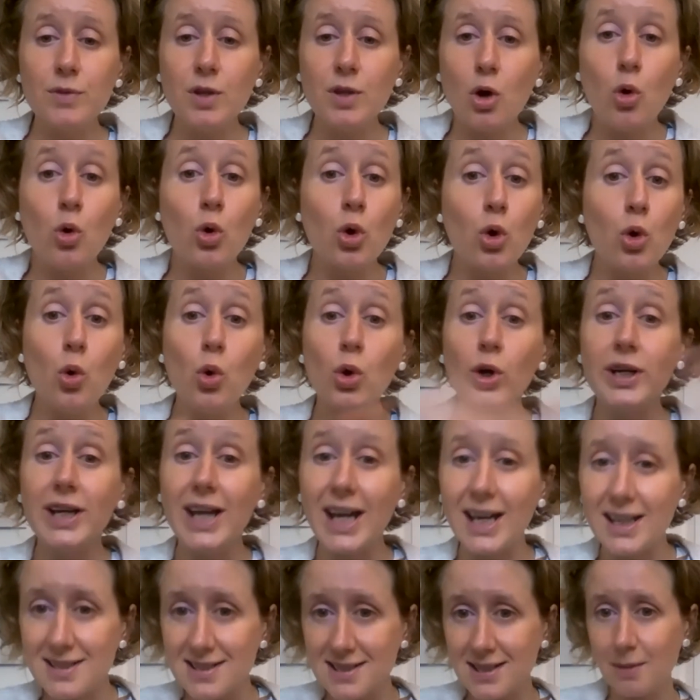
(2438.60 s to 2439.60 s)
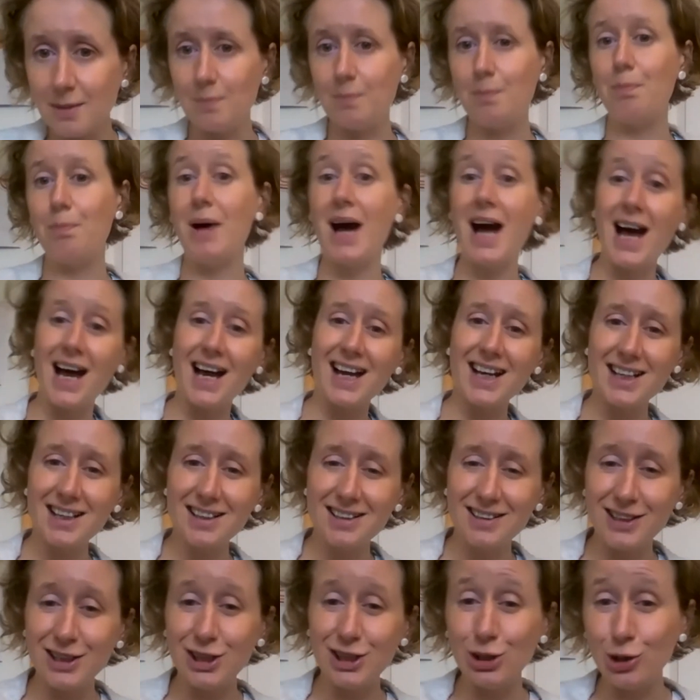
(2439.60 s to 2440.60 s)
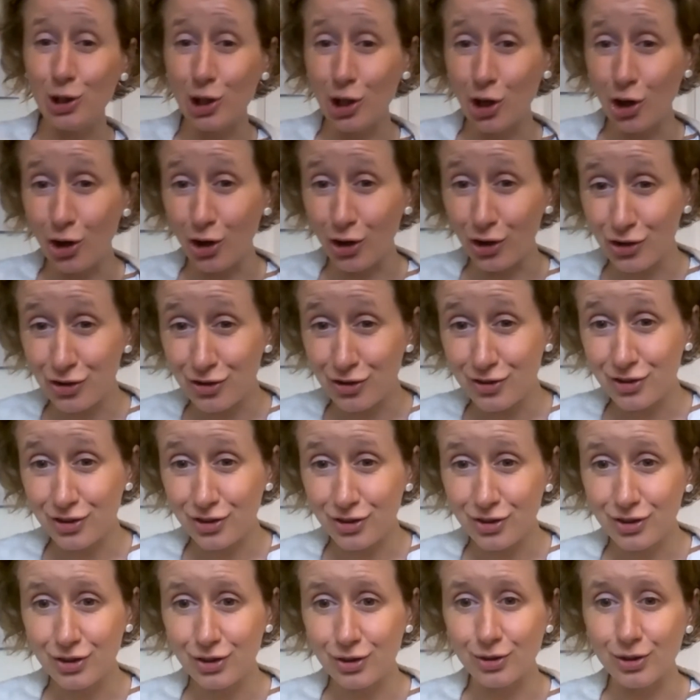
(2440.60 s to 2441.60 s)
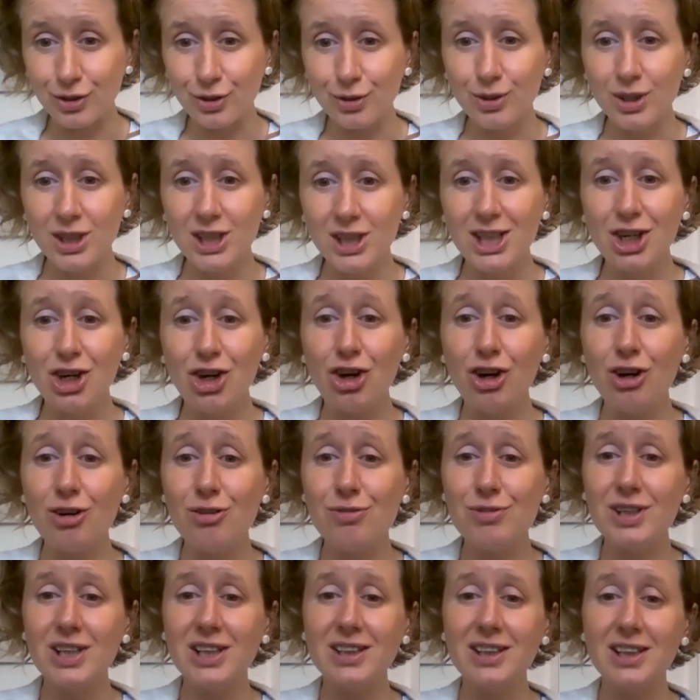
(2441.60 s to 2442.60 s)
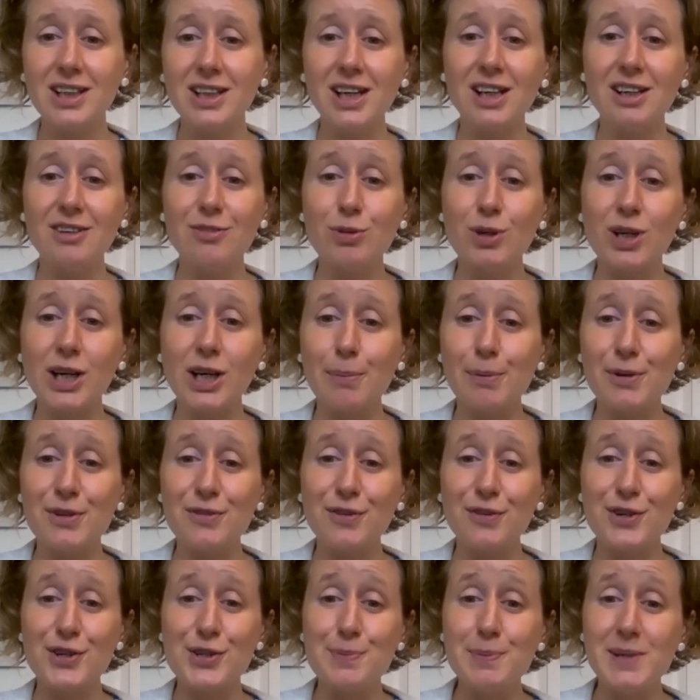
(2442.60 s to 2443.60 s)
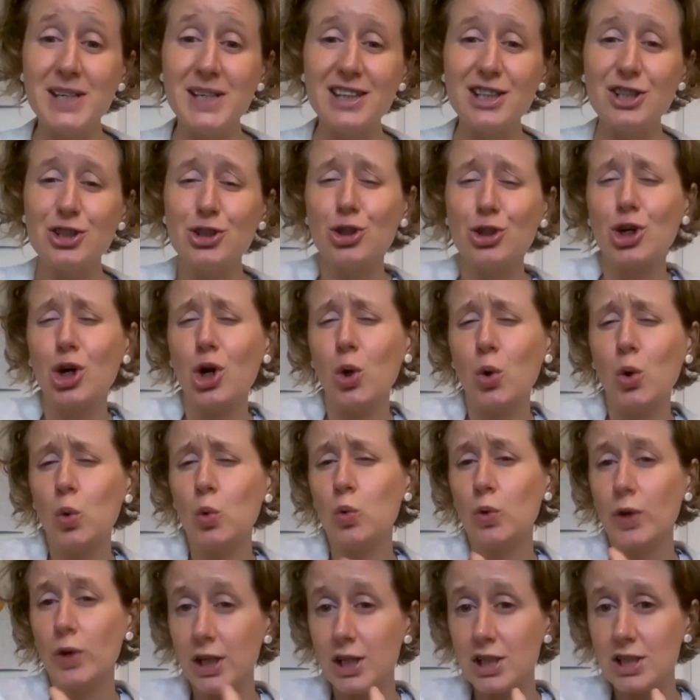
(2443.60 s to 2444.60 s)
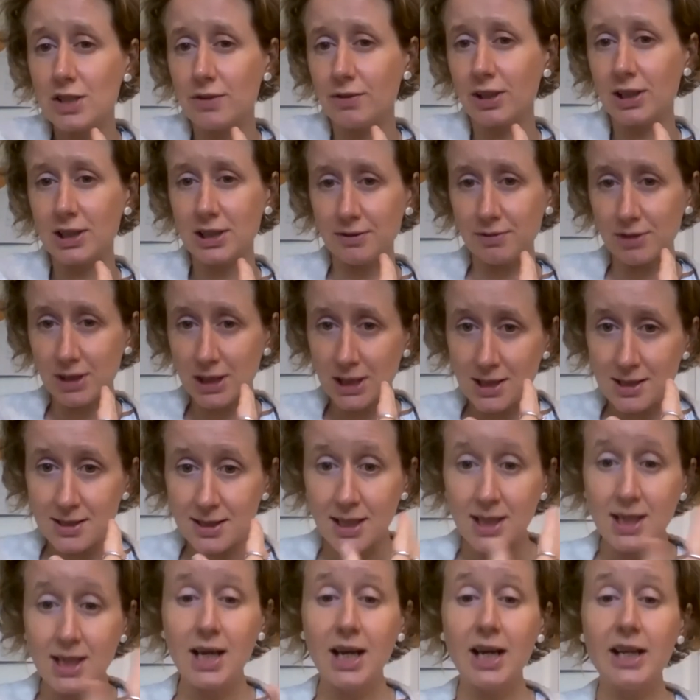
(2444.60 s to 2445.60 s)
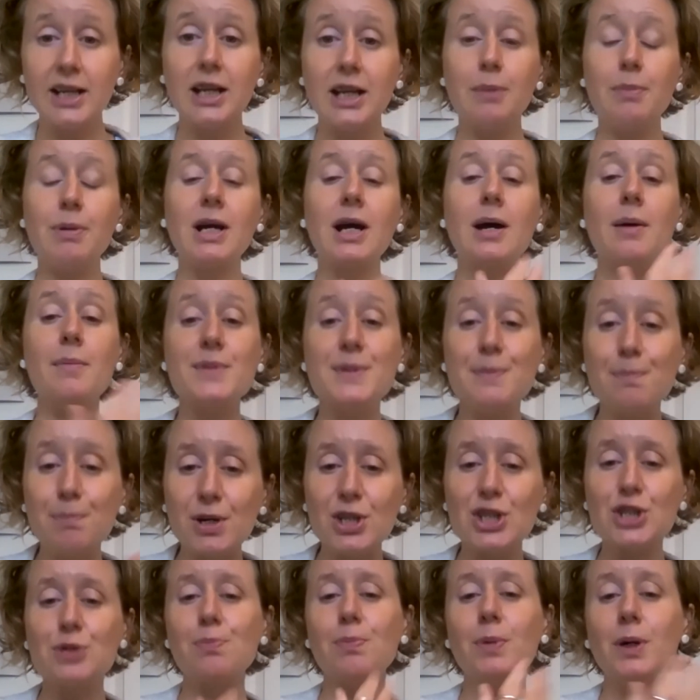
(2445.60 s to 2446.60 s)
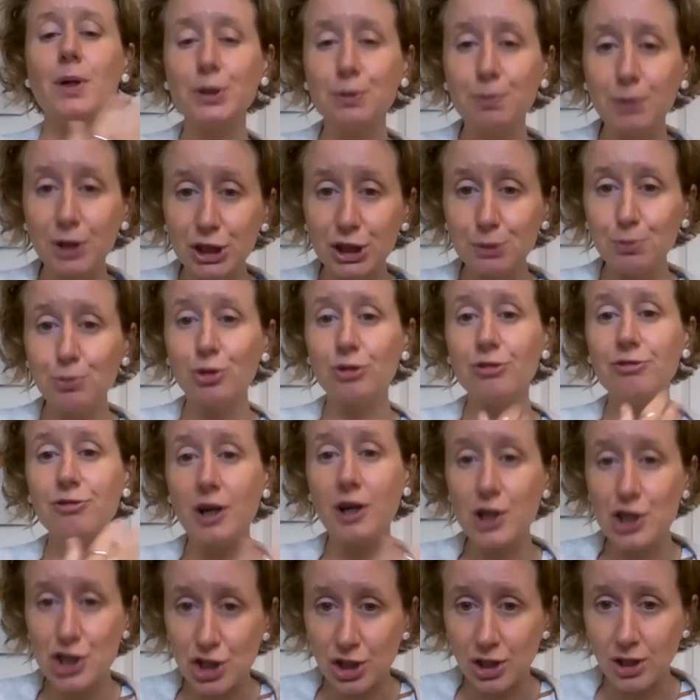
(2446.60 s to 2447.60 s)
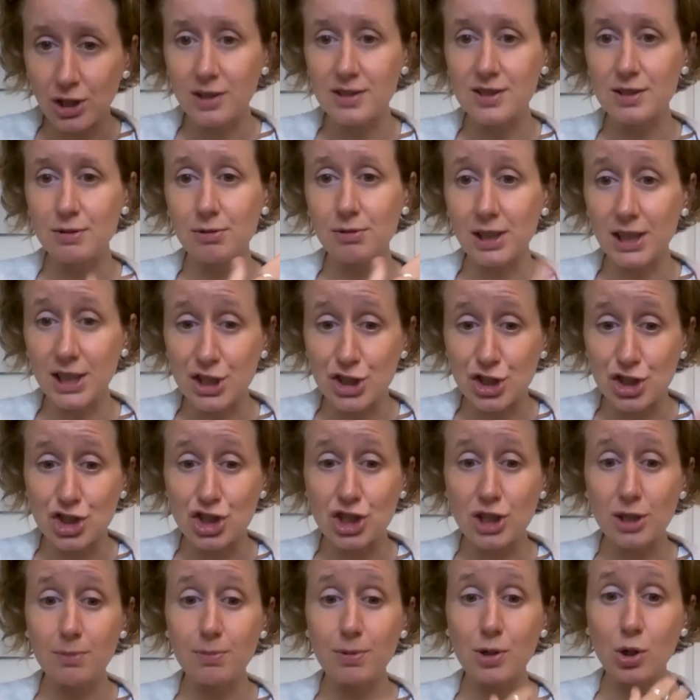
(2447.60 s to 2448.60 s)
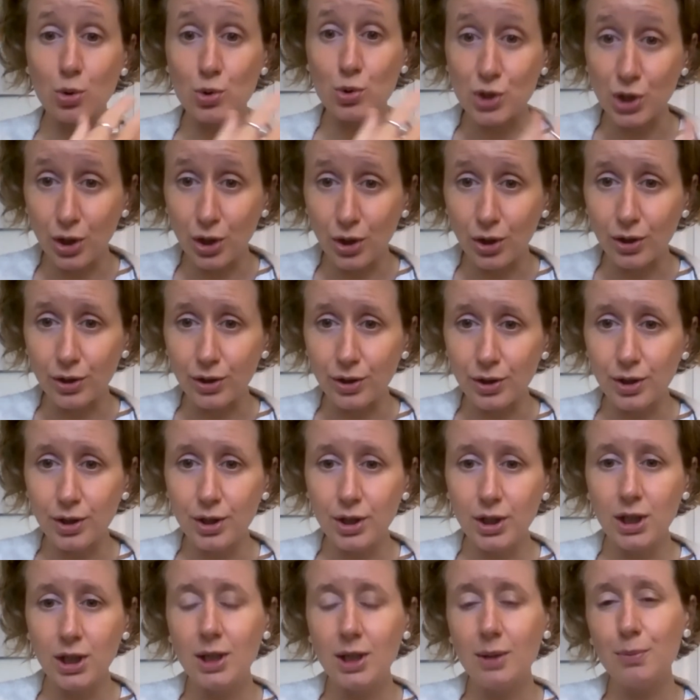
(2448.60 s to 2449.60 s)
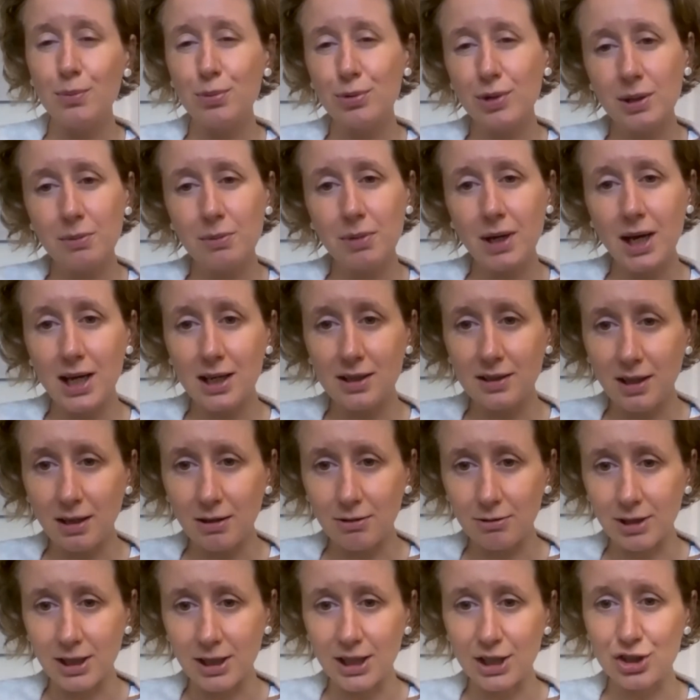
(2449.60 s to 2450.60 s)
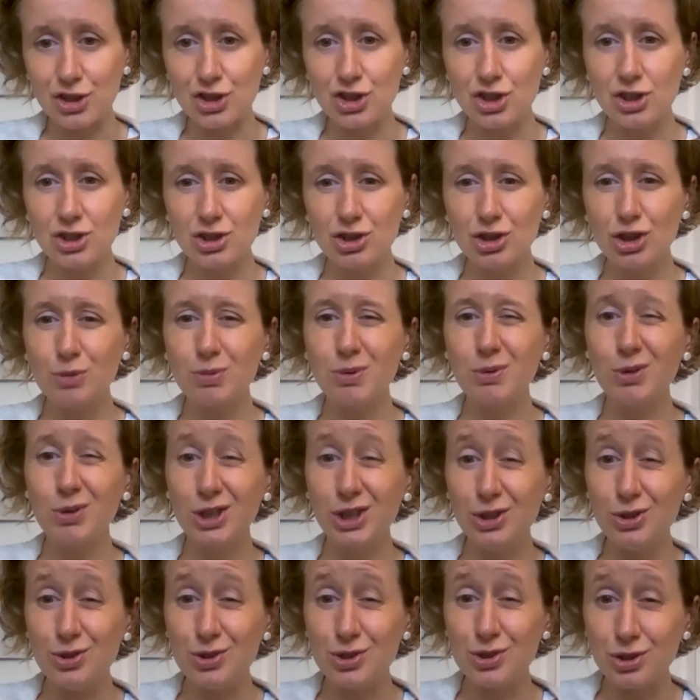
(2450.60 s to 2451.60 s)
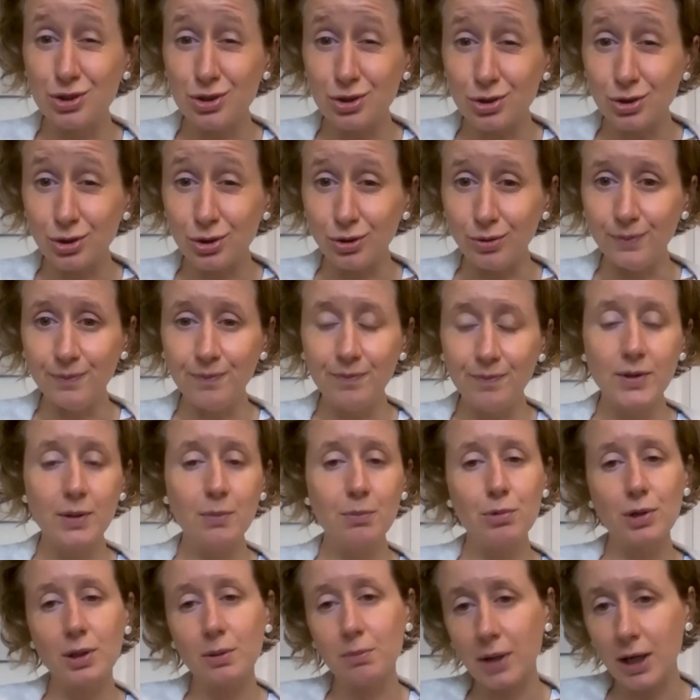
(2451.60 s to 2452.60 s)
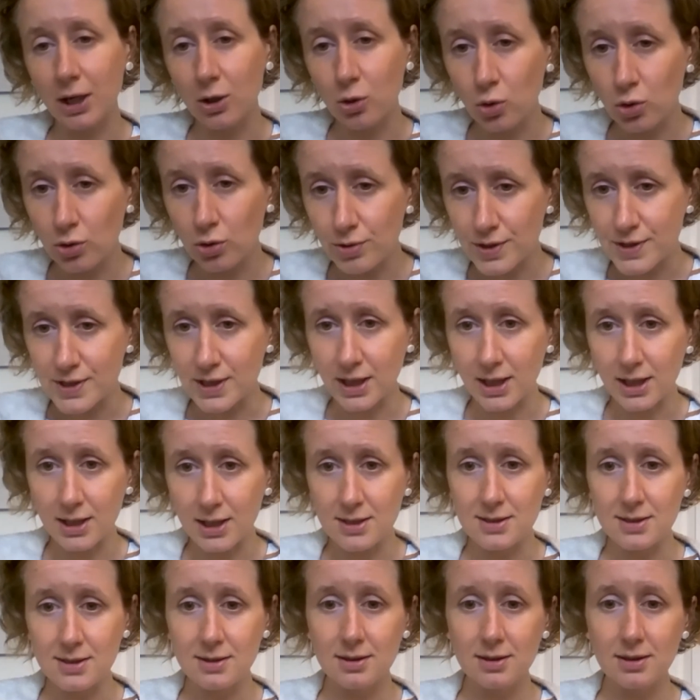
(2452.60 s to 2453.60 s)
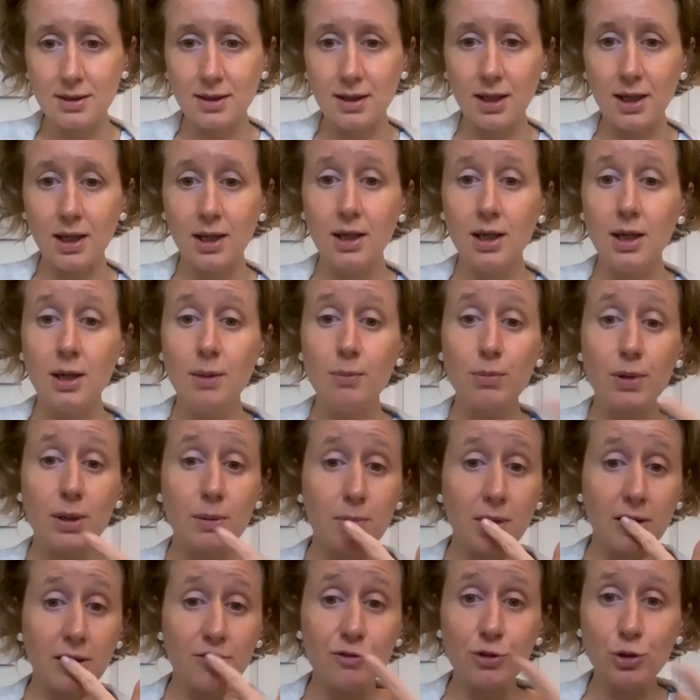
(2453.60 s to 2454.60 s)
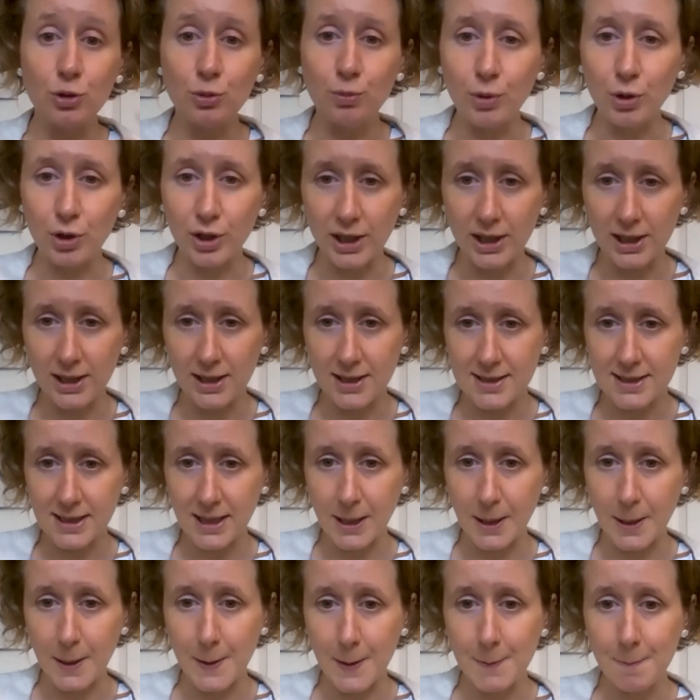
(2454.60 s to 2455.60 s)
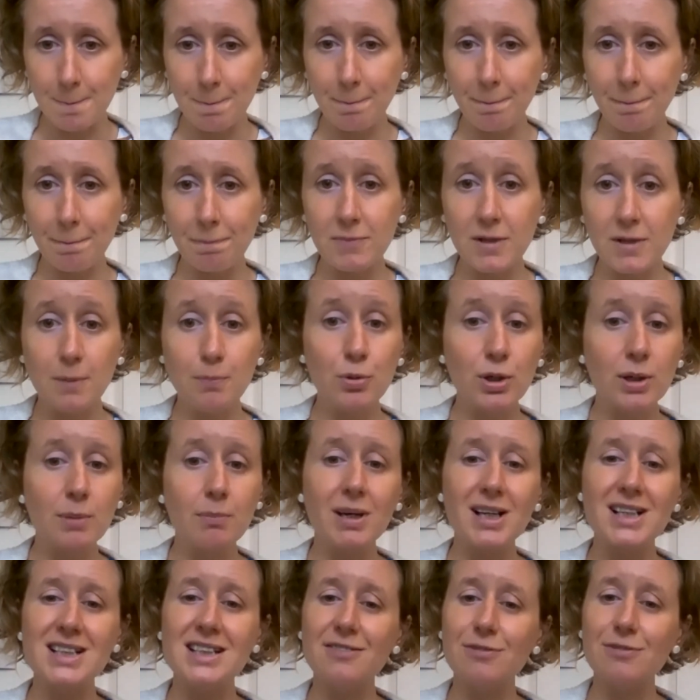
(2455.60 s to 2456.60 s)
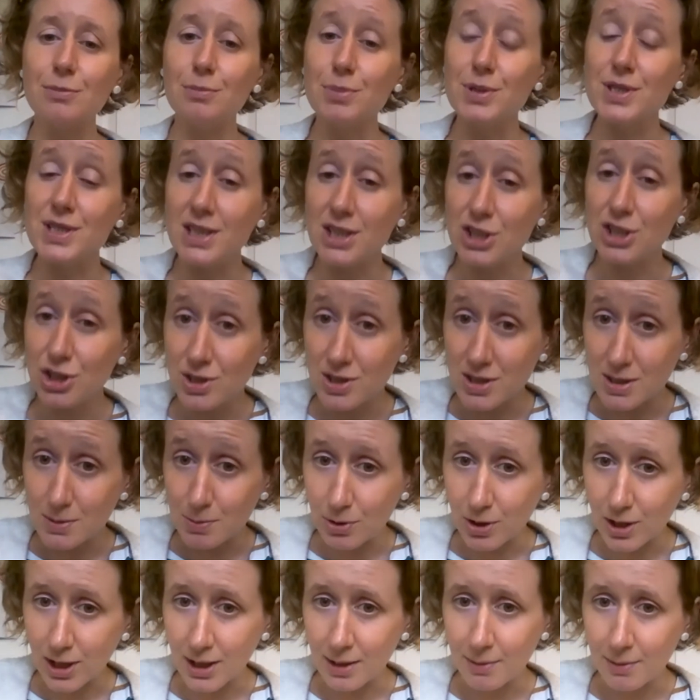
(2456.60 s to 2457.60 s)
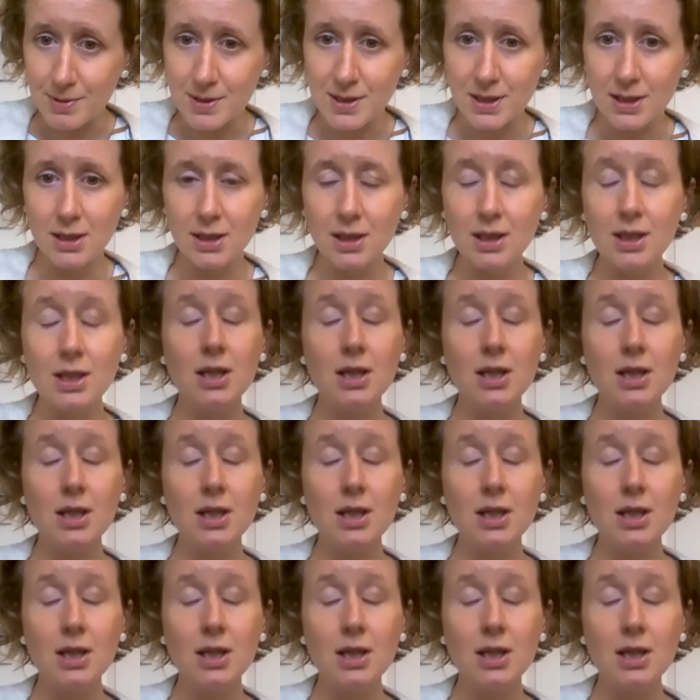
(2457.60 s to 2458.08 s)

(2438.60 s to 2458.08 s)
or get some back that you lost. You know, often in the kind of when couples first meet, they're doing a whole range of activities, and then it becomes much, much, much more functional as the relationship goes on. Bring back that range. Talk about what you used to do. Bring back oral sex. Yeah. Bring back full body kissing. Bring back different positions, perhaps.